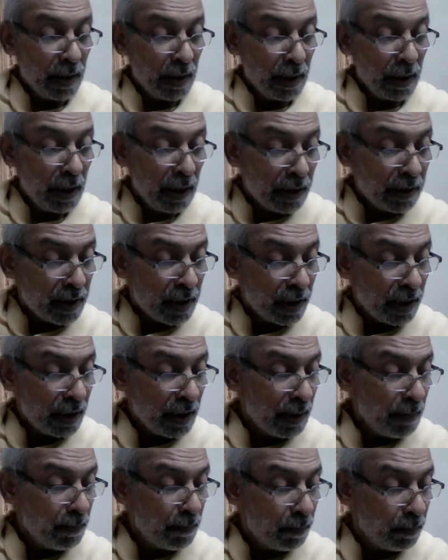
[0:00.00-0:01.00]
it
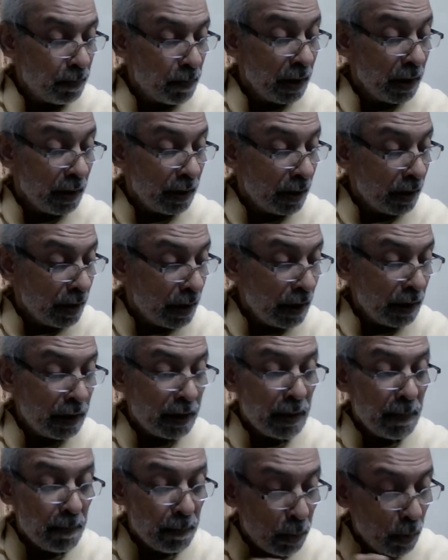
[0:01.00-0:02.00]
imp it
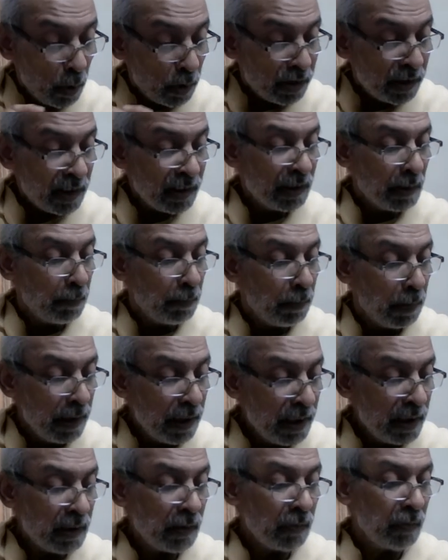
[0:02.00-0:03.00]
imposes the
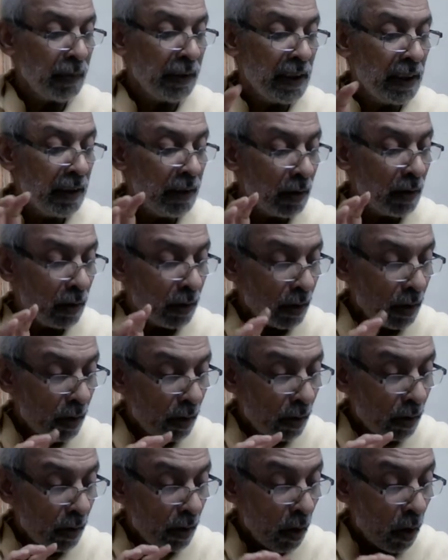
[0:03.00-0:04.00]
bliss within
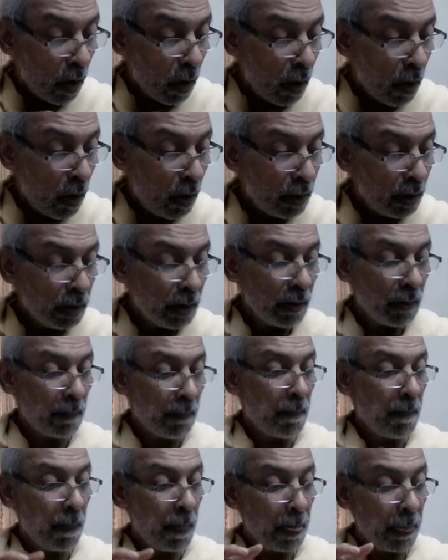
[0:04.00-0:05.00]
on
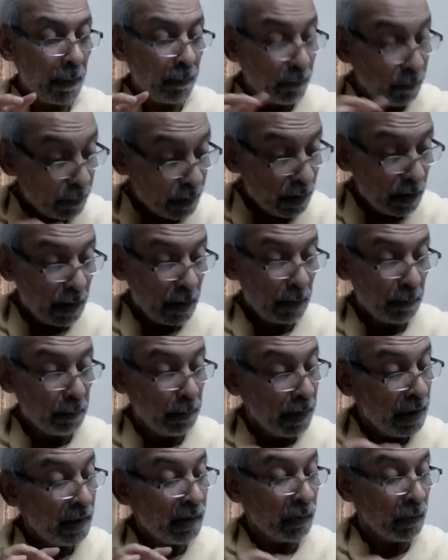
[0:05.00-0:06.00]
uh,
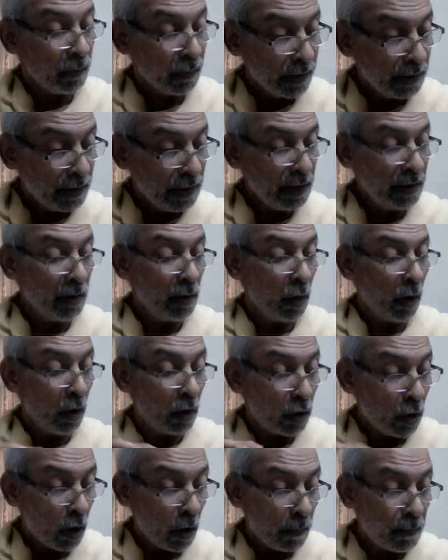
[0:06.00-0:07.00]
bliss within on
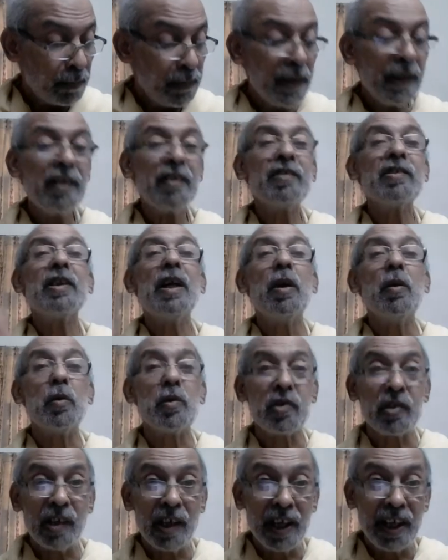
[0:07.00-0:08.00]
objects
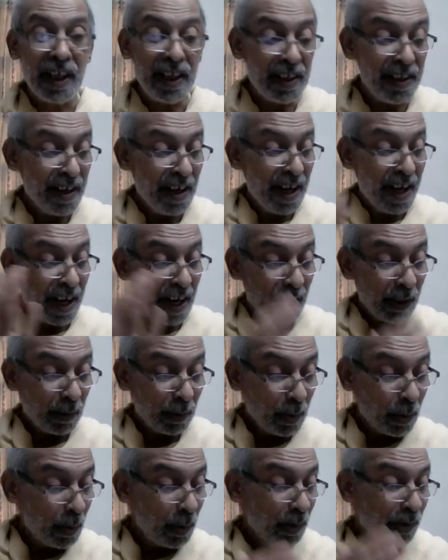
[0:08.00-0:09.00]
outside and
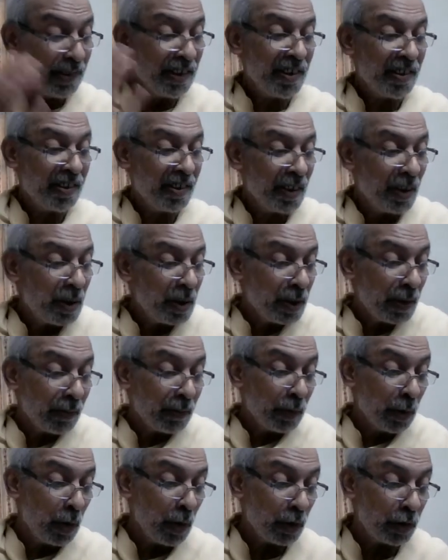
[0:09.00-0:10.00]
goes in search of
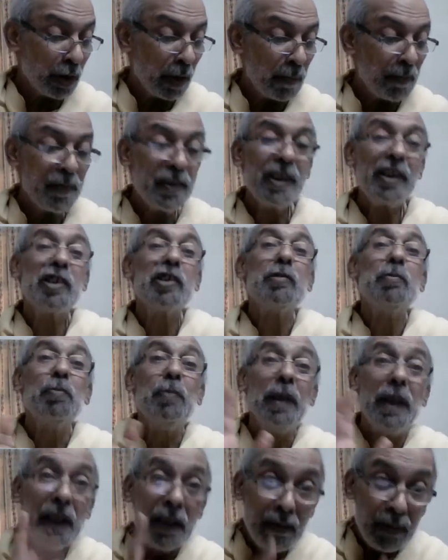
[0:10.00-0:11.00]
those objects
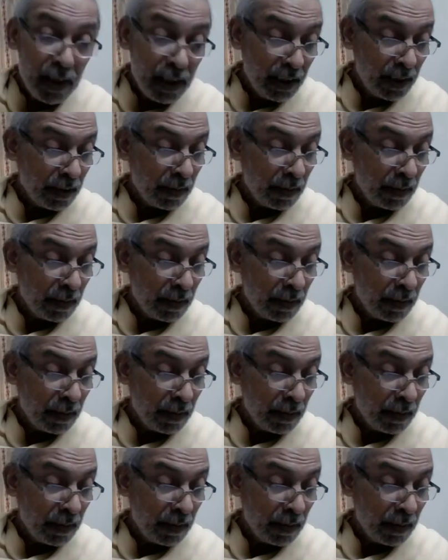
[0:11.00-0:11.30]
believing